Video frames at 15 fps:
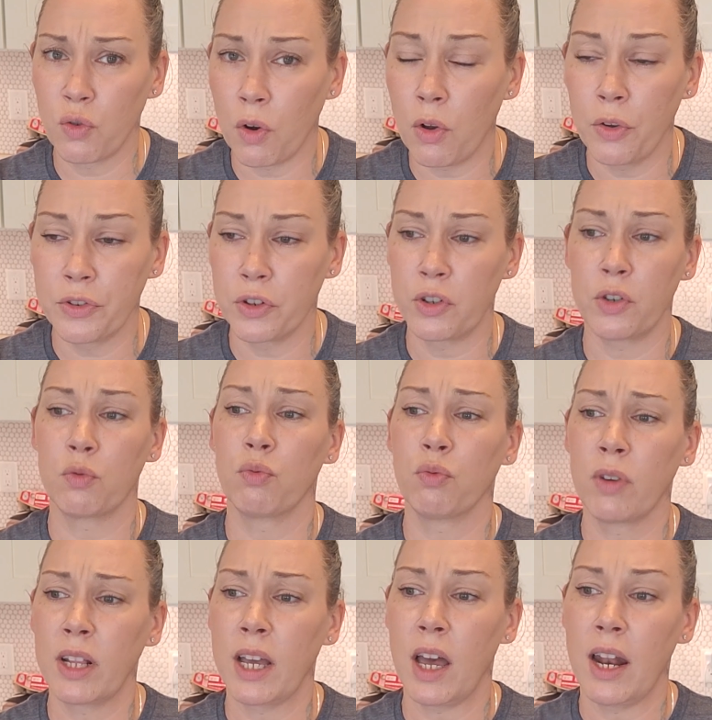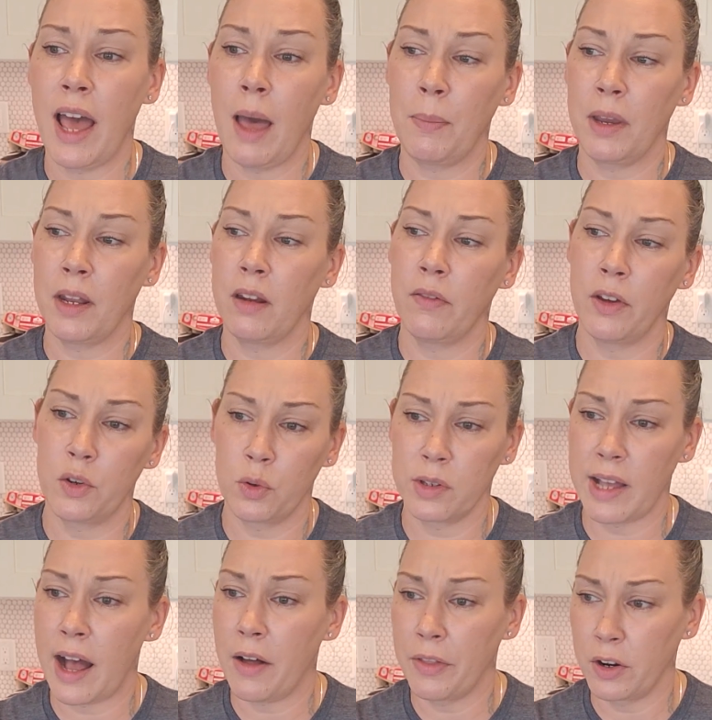trolls. They're just really unhappy individuals
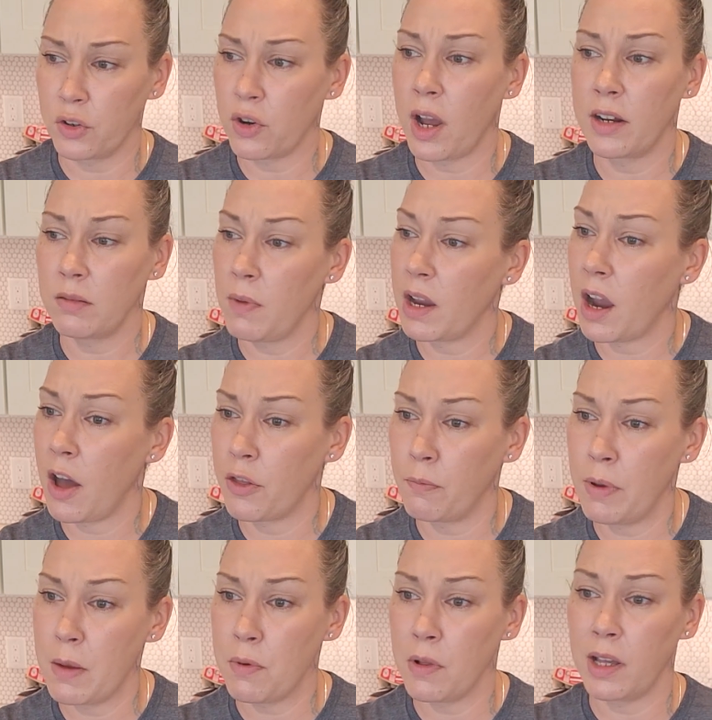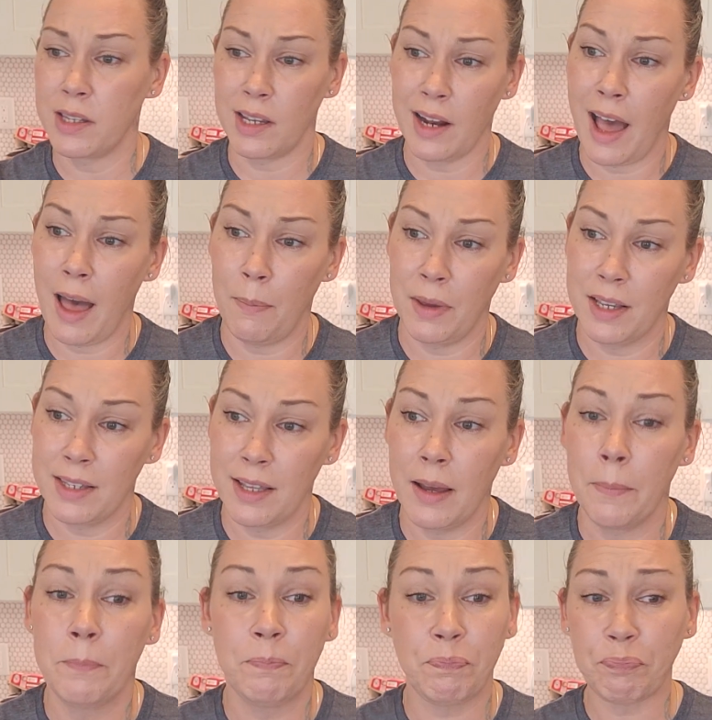out there trying to make other people as unhappy as
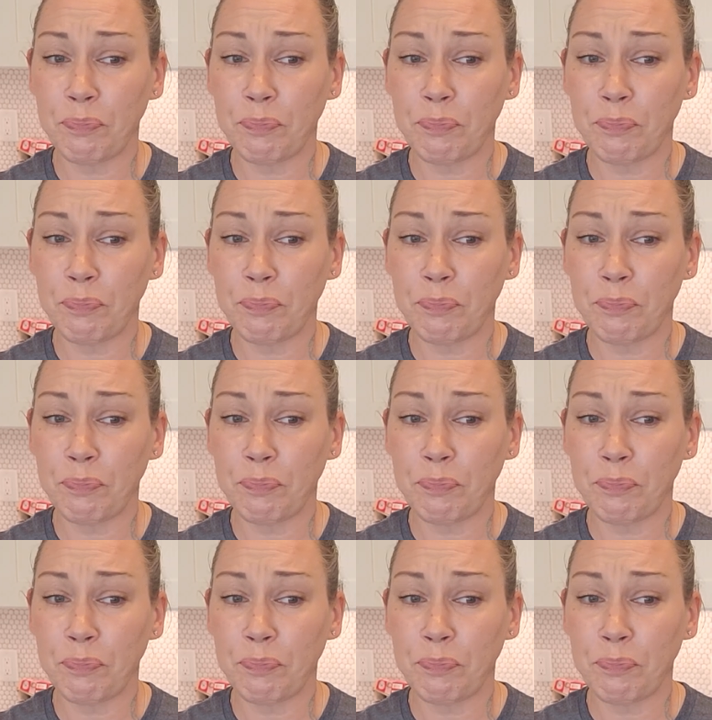them.